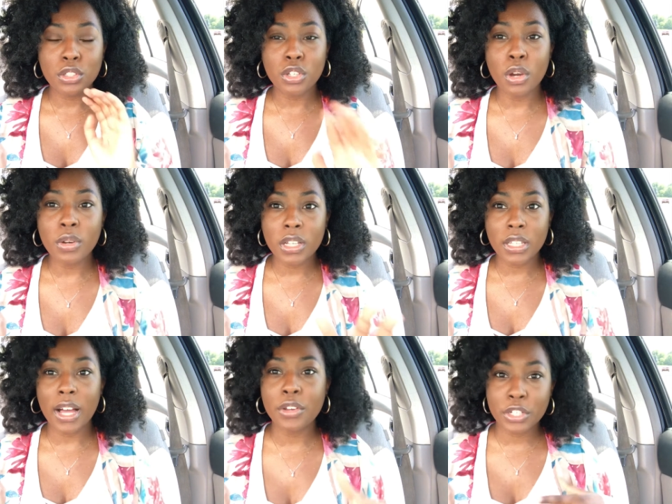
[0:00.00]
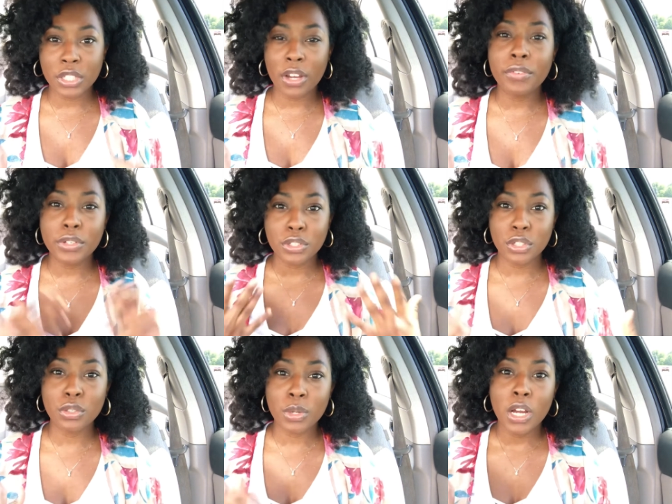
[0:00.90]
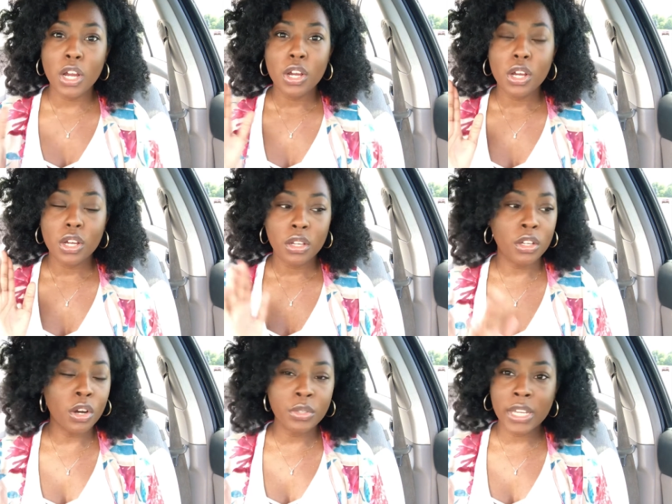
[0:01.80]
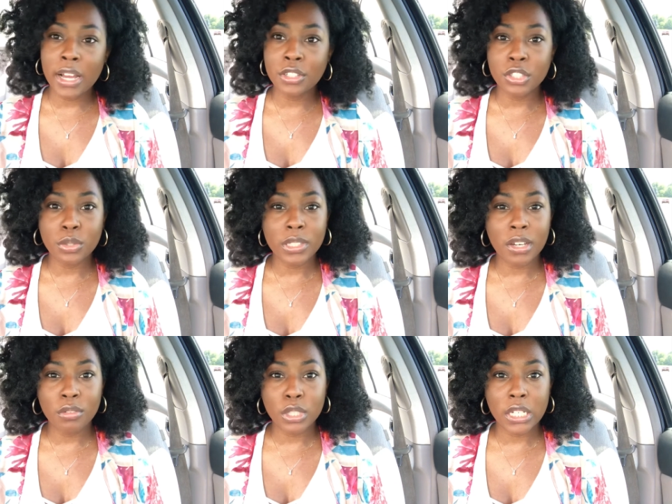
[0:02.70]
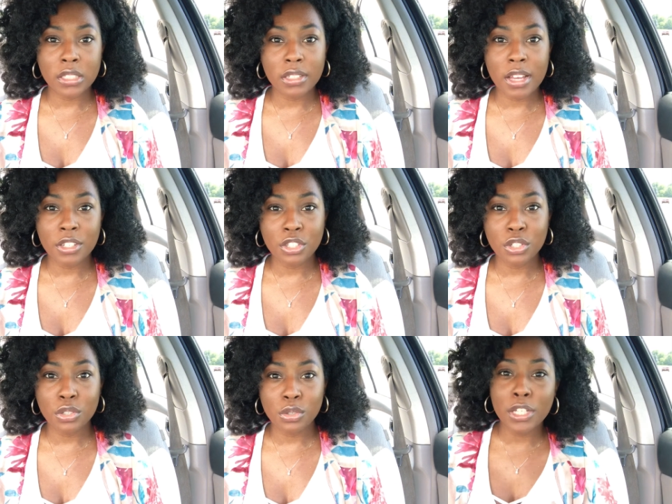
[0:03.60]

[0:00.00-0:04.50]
don't allow yourself to go down to a level that is not you.